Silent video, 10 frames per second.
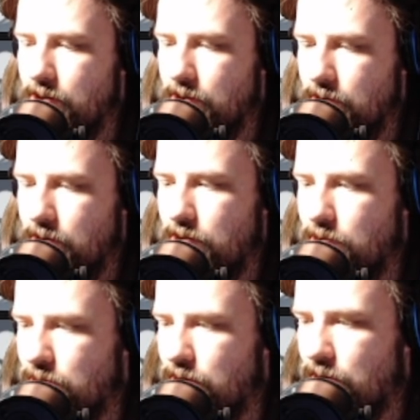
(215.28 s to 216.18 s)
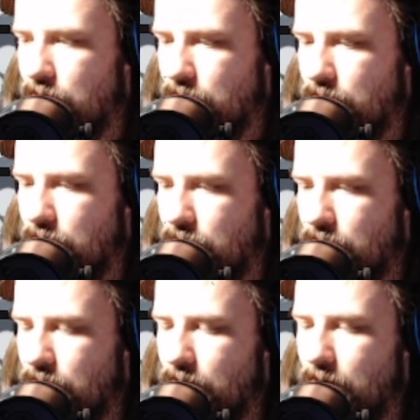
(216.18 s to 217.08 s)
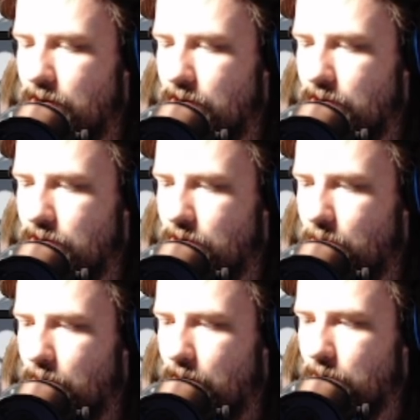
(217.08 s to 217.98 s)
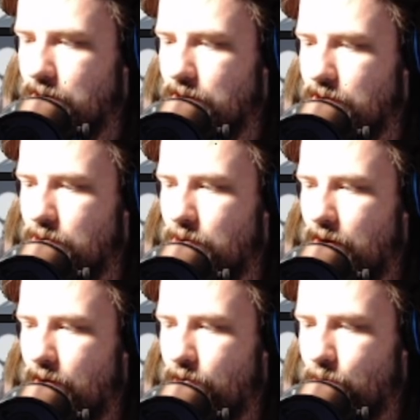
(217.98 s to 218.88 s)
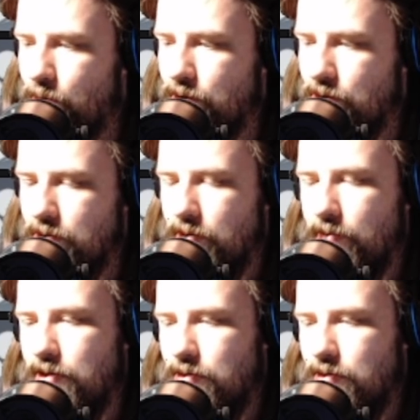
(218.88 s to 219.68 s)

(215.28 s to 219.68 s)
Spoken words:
Sisho Second. So it resets the cooldown for 1 charge of it,